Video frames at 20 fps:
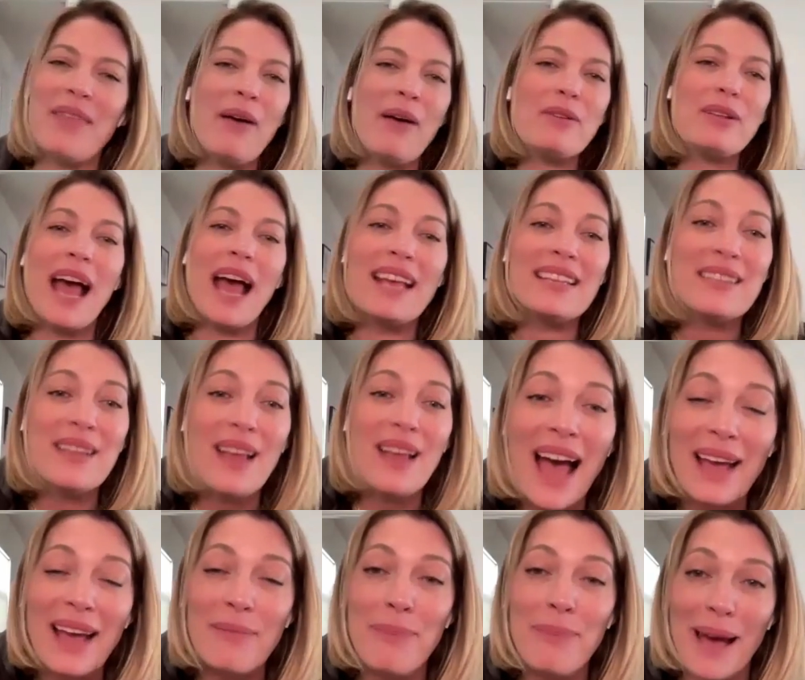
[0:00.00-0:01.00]

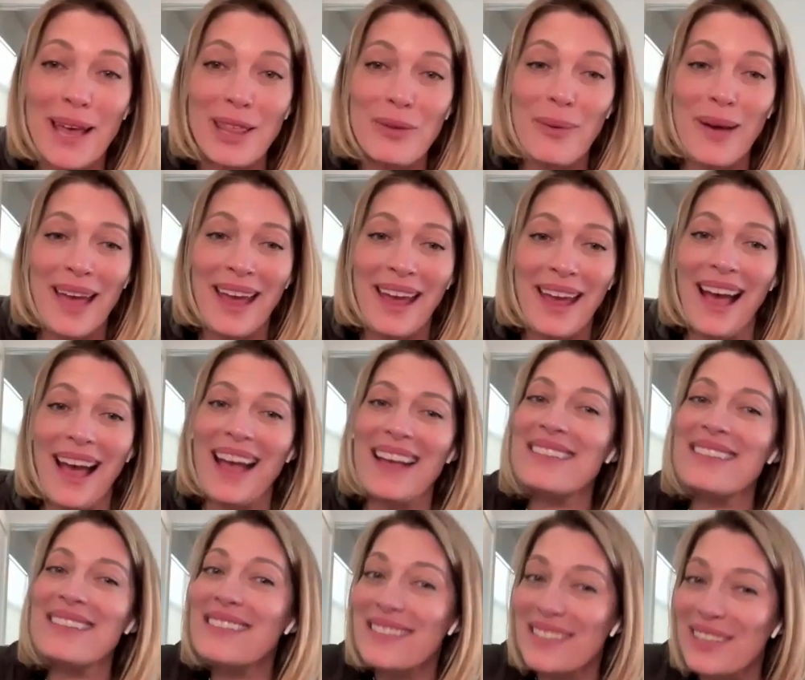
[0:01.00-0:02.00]
by the way,
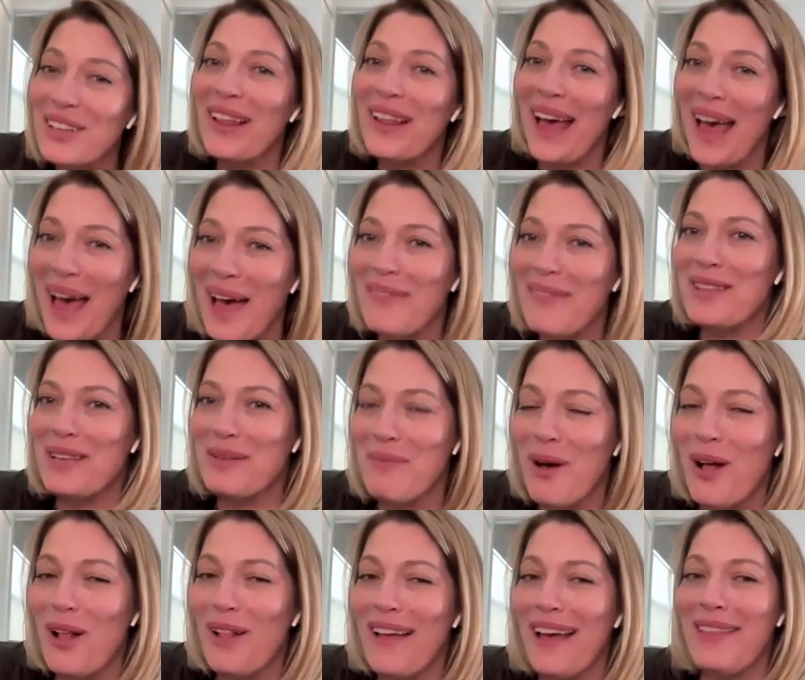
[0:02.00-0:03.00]
I still have
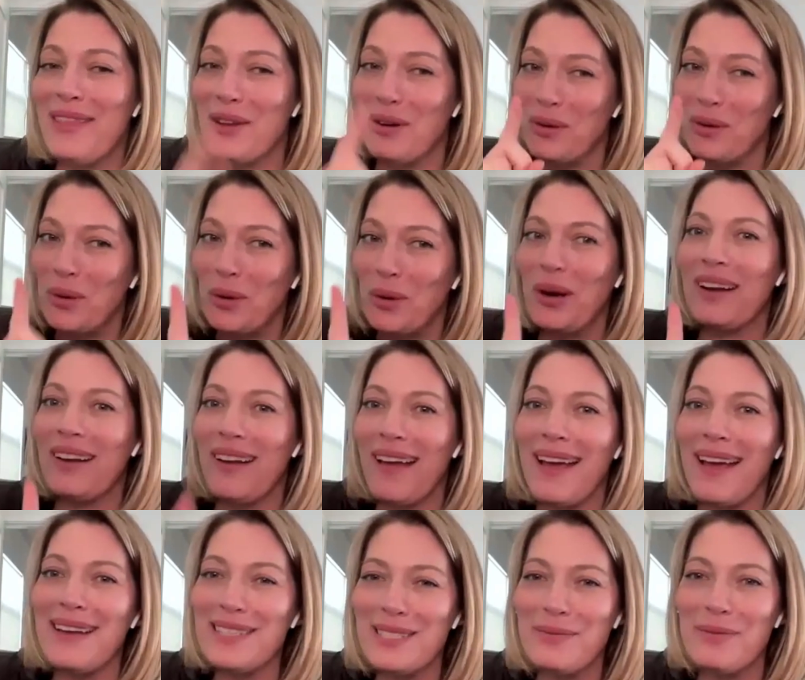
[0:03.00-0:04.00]
them all, and they're
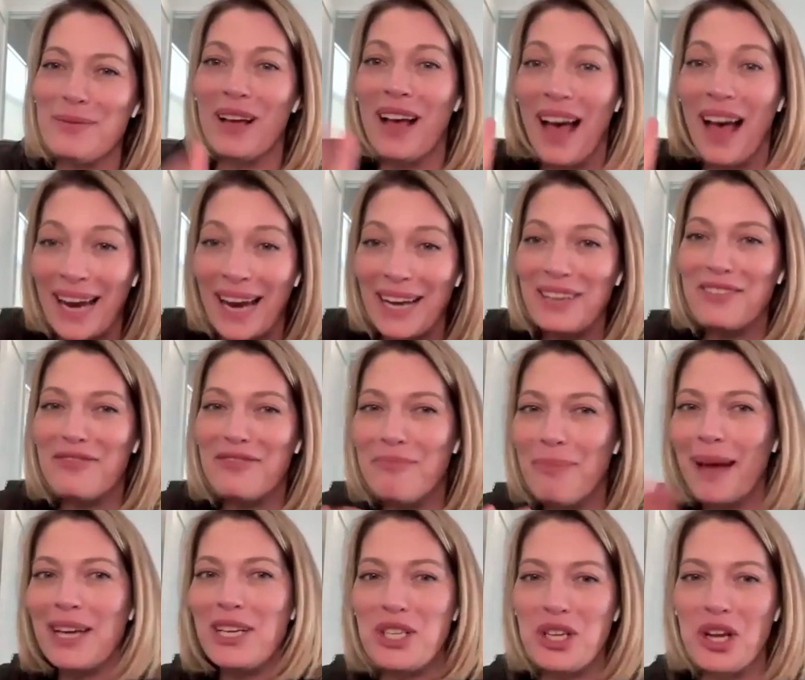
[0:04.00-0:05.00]
organized kind
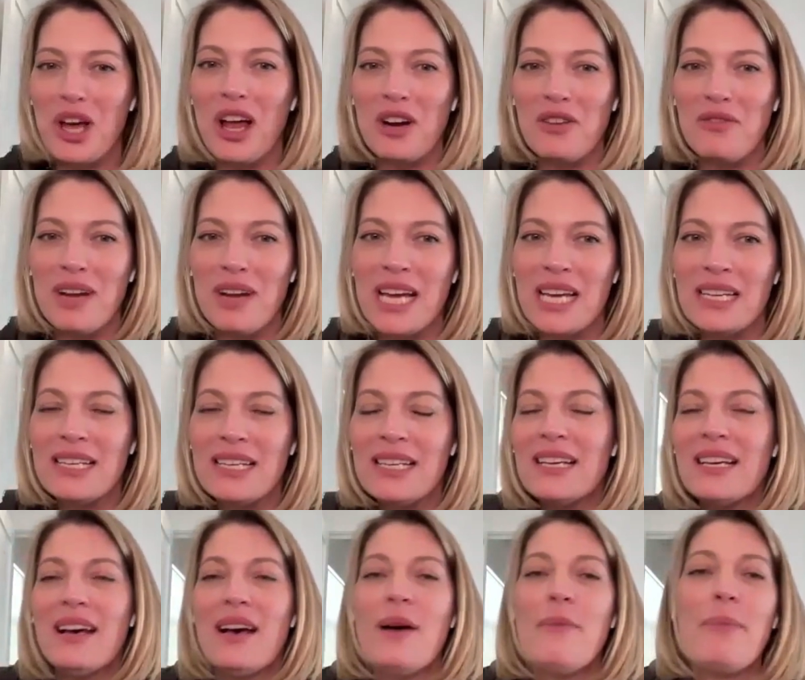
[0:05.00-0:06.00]
of by genre.